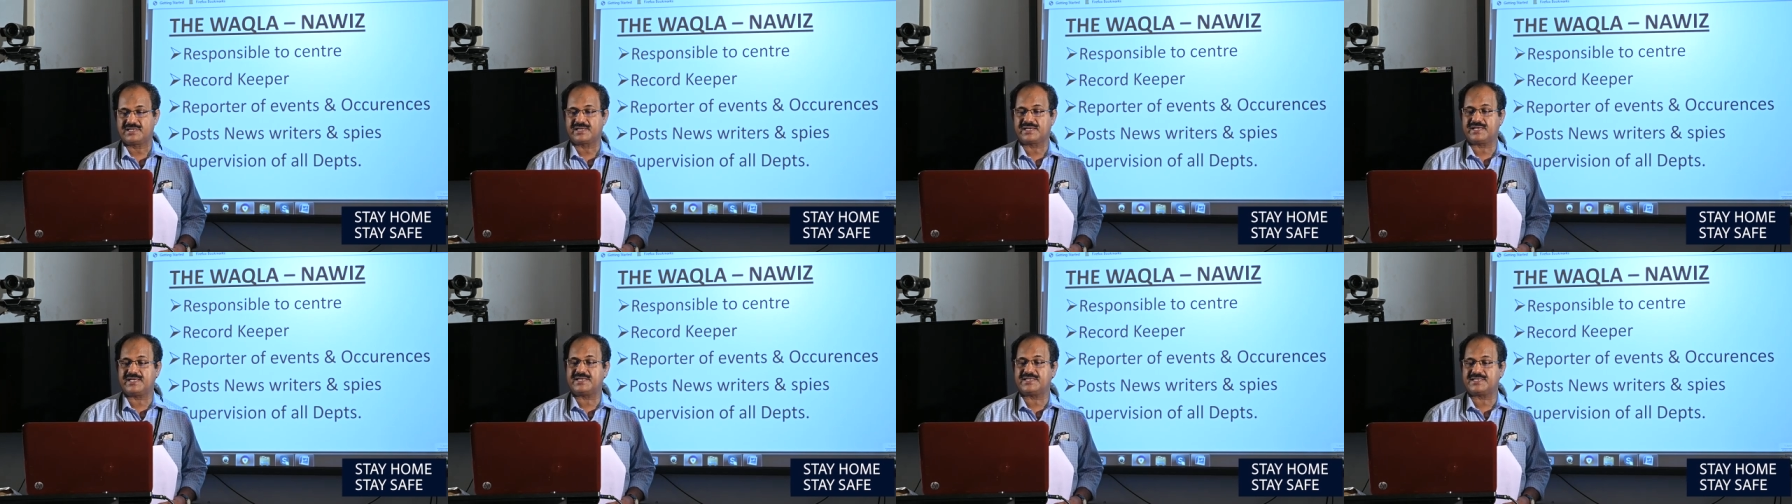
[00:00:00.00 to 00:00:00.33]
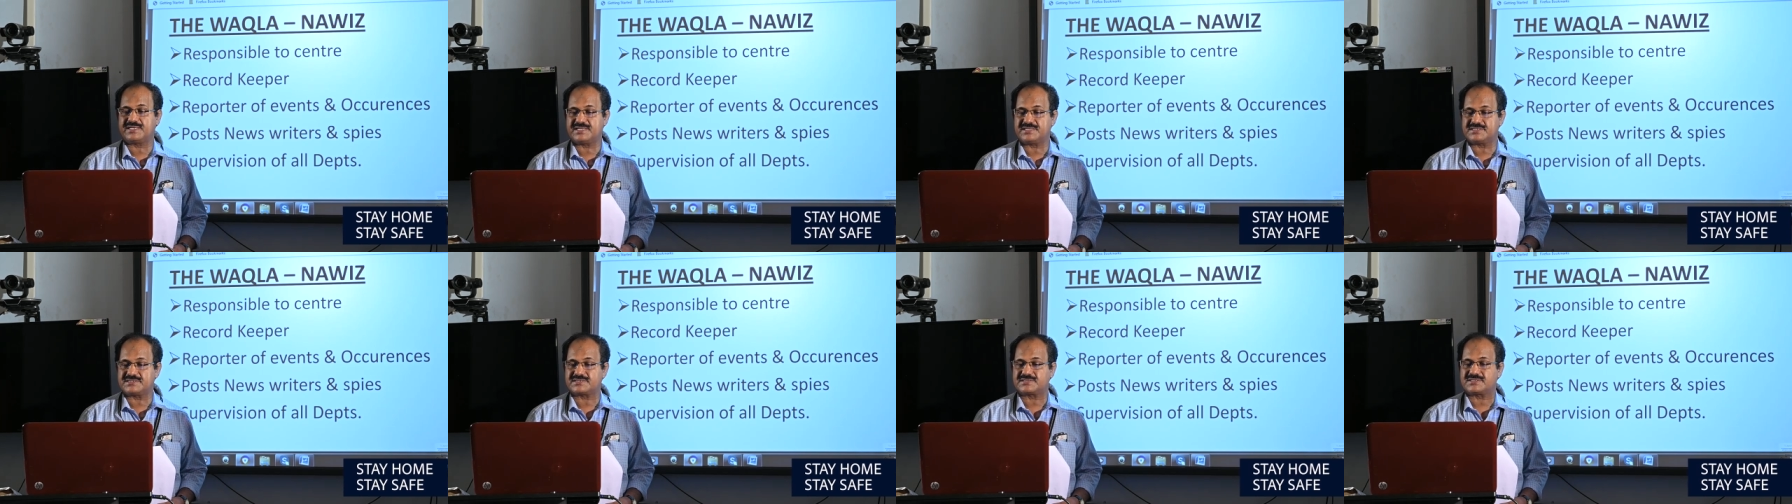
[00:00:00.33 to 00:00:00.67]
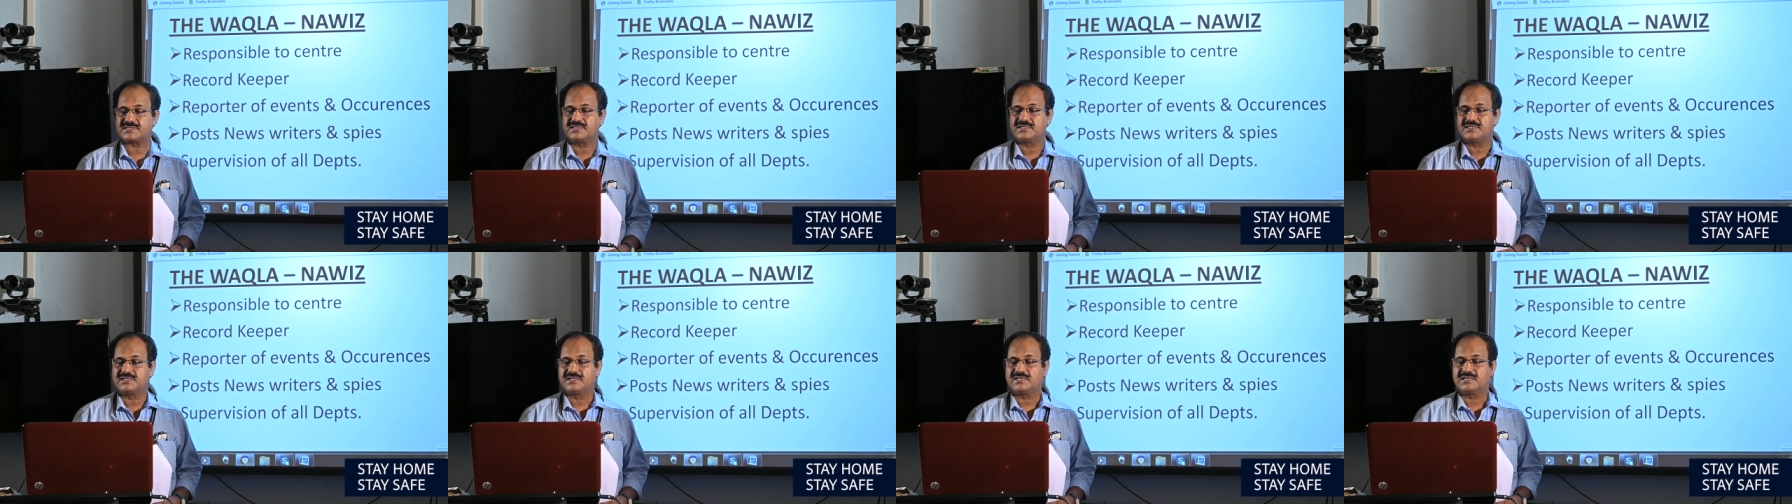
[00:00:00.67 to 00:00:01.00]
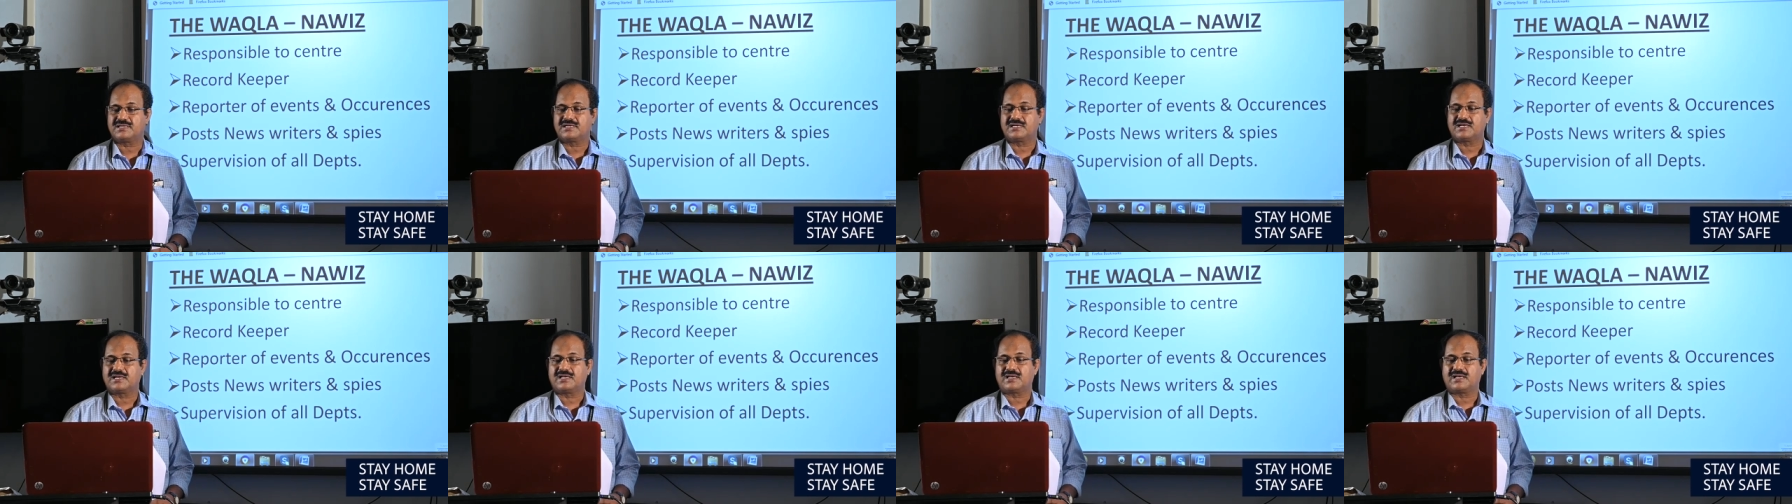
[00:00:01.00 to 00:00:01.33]
in his
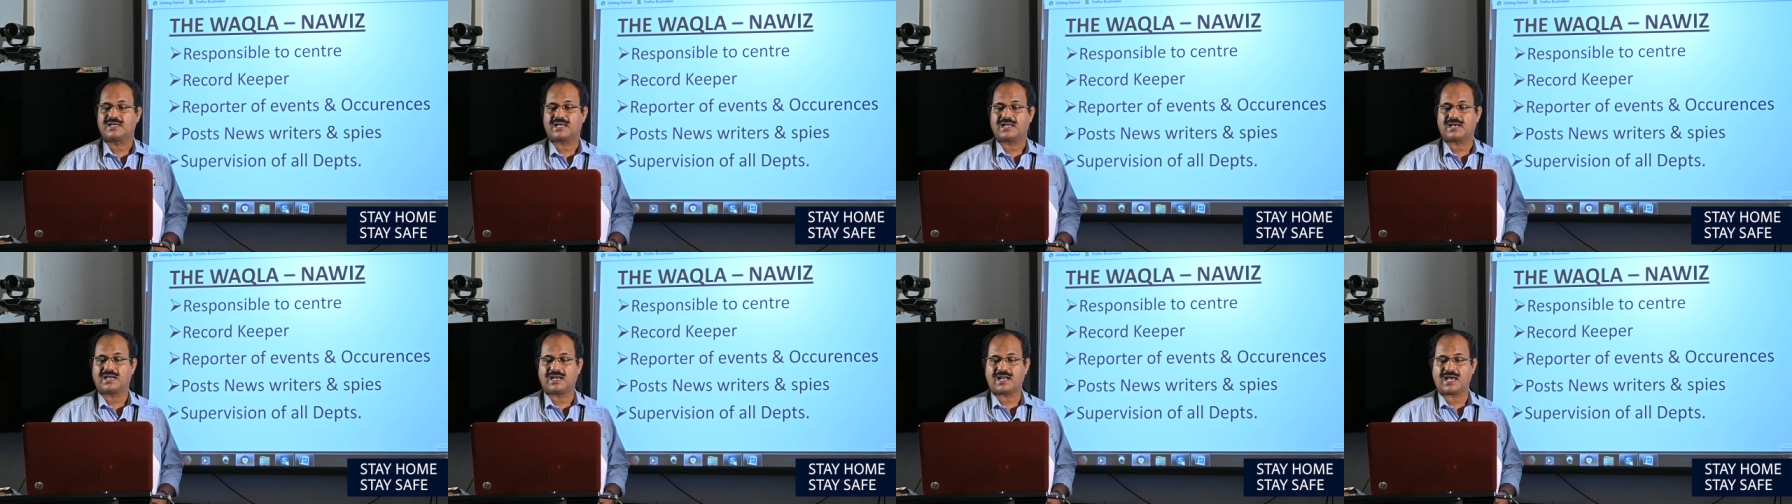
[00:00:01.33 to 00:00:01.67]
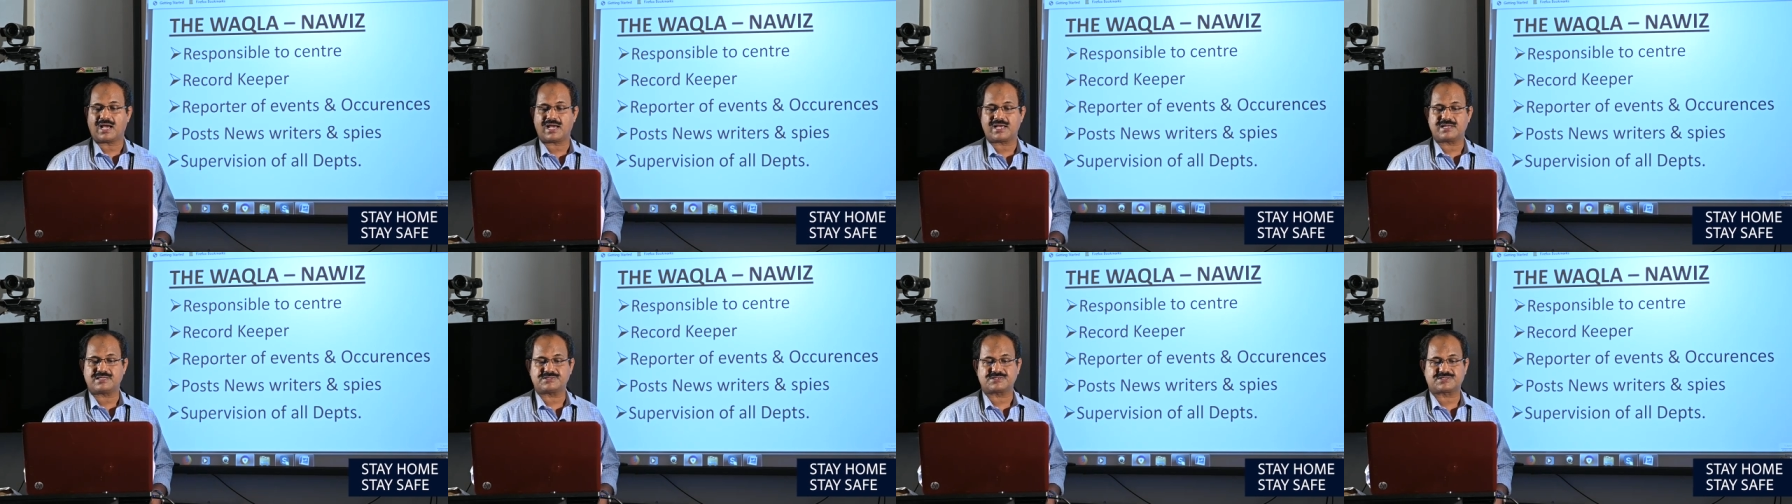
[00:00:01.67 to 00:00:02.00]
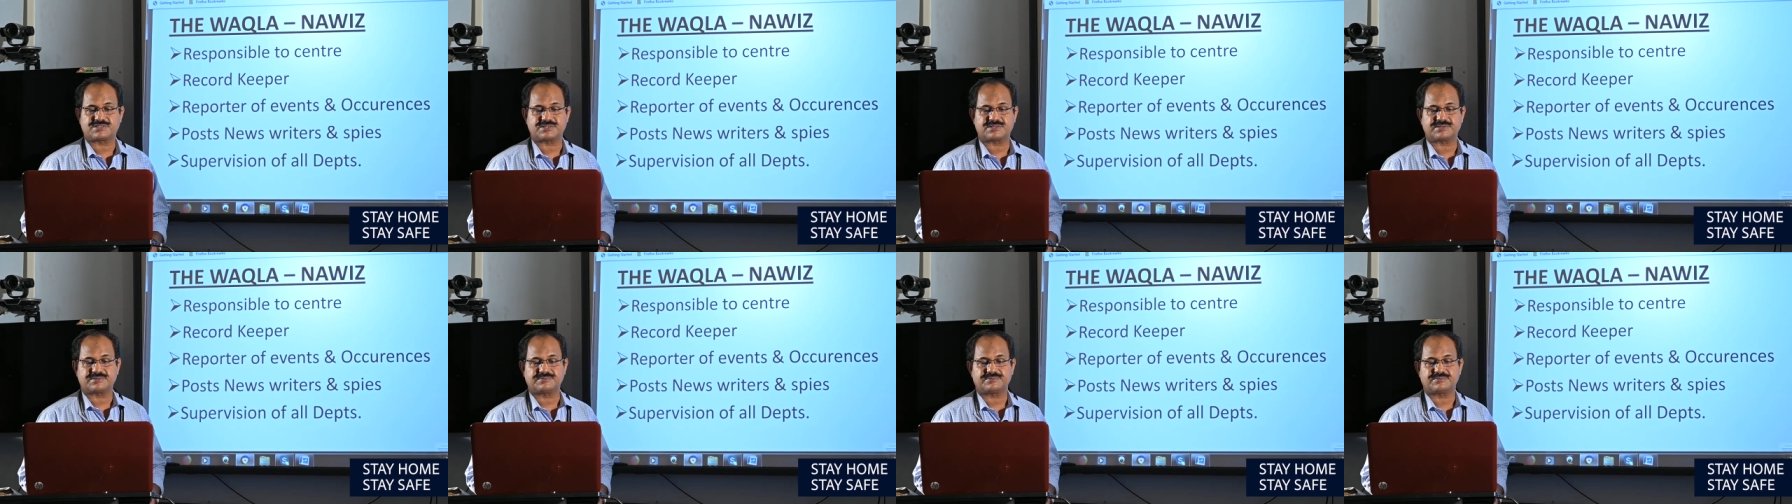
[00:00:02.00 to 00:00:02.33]
lands